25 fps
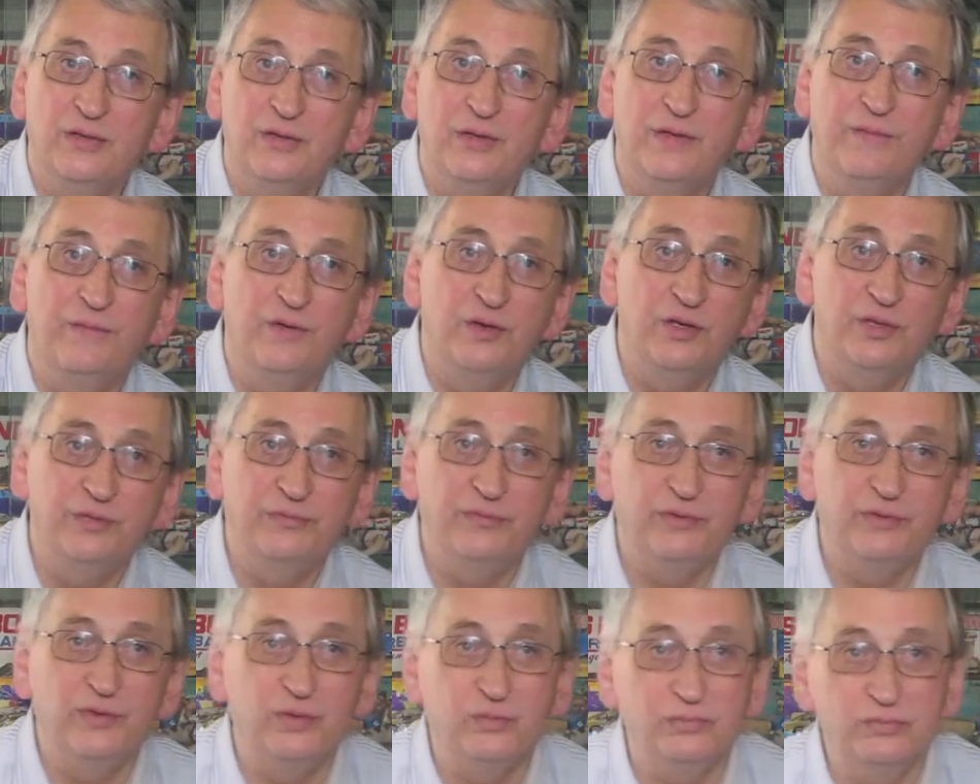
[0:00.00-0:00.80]
the
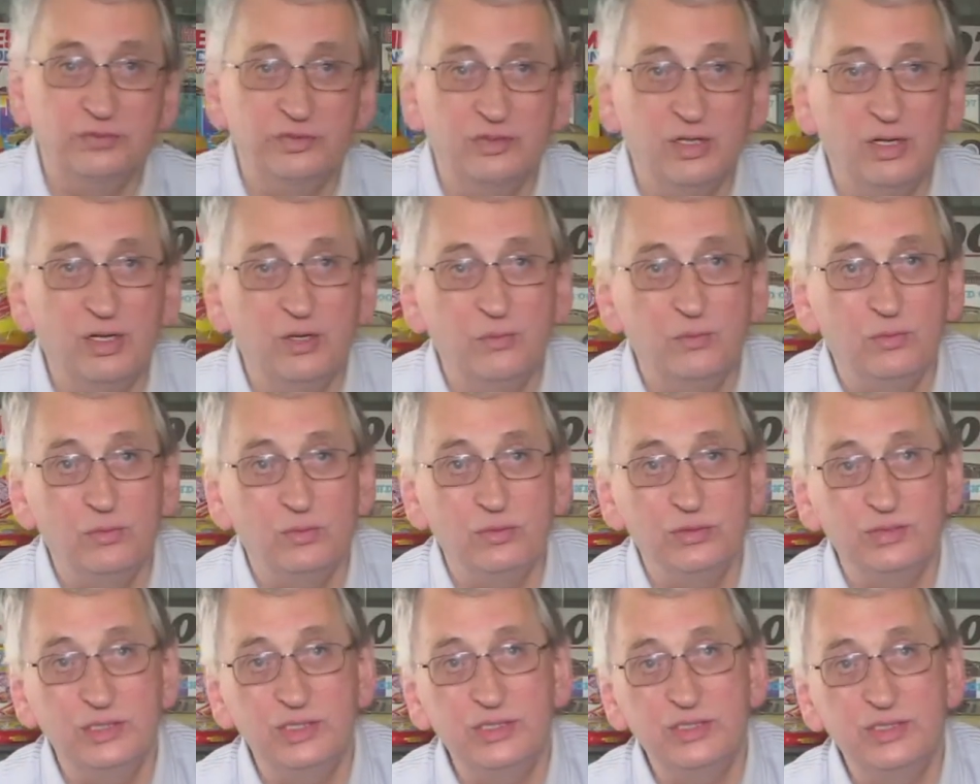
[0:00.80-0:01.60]
first film, Star
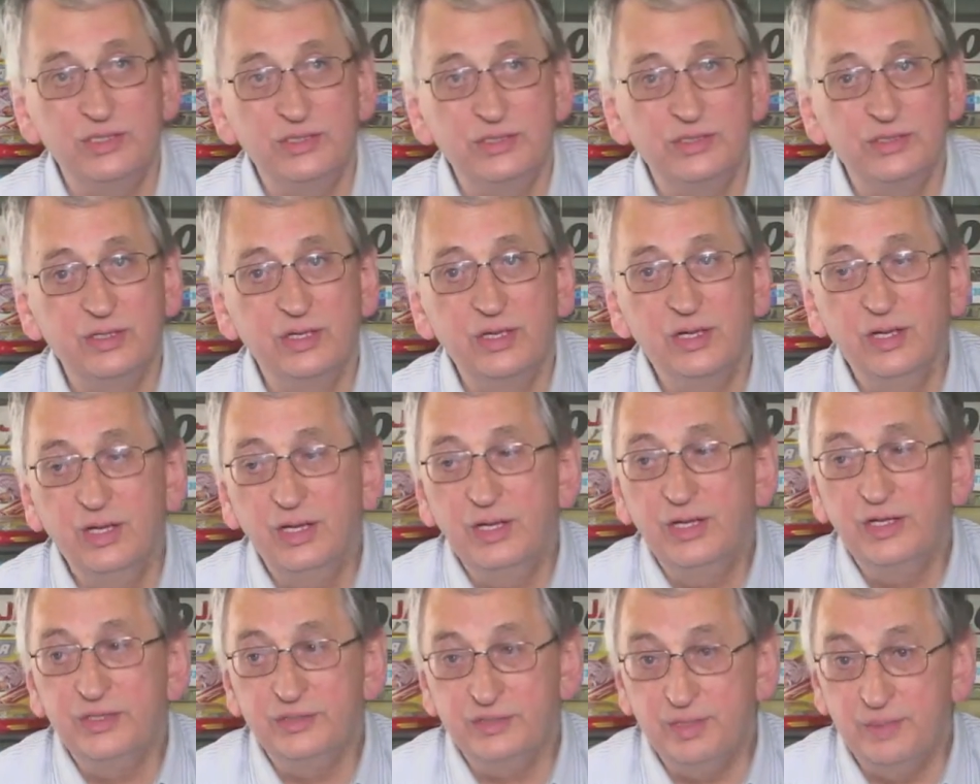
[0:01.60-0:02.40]
Wars. It's
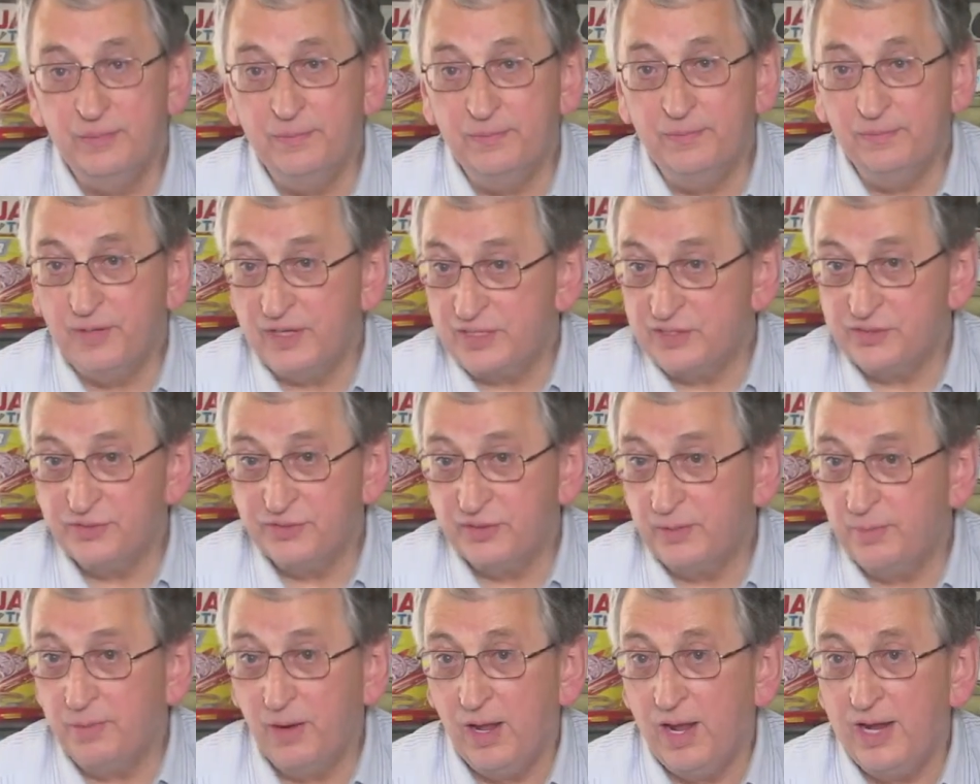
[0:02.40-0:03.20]
simply
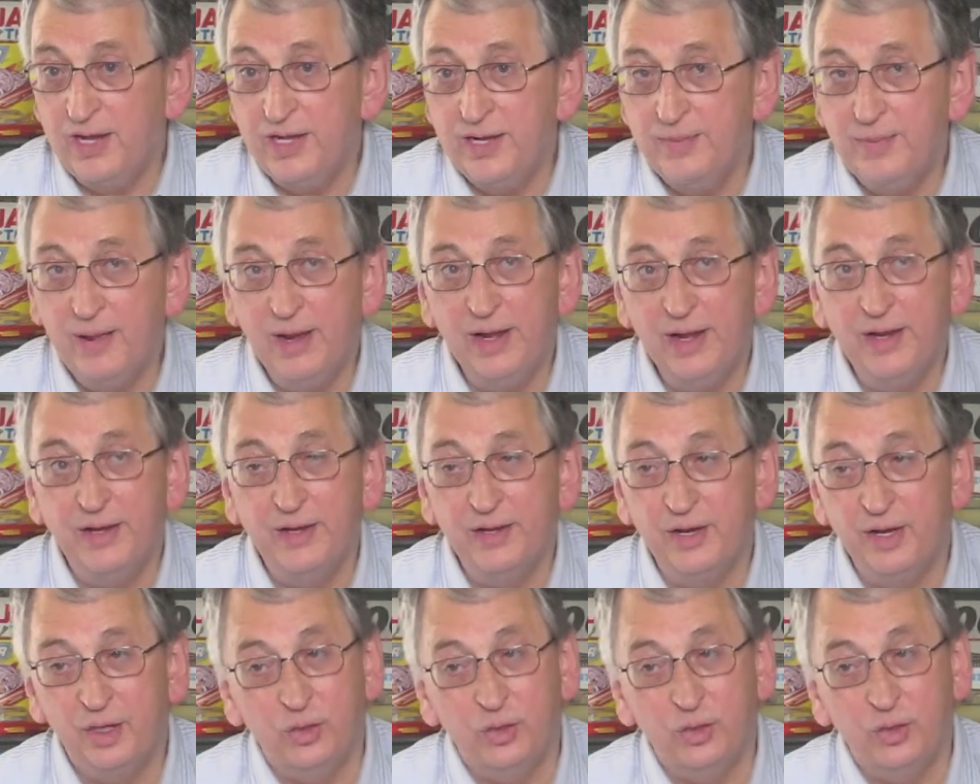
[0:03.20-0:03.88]
supply and demand.